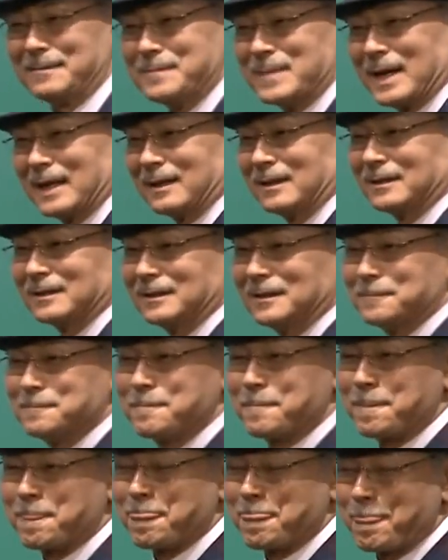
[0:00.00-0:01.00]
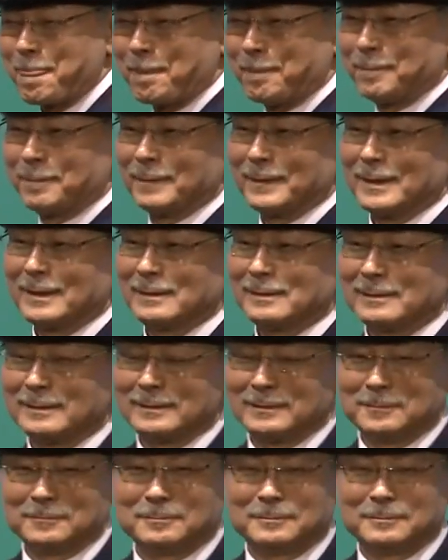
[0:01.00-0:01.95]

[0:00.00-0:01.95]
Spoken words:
don't really like those connections.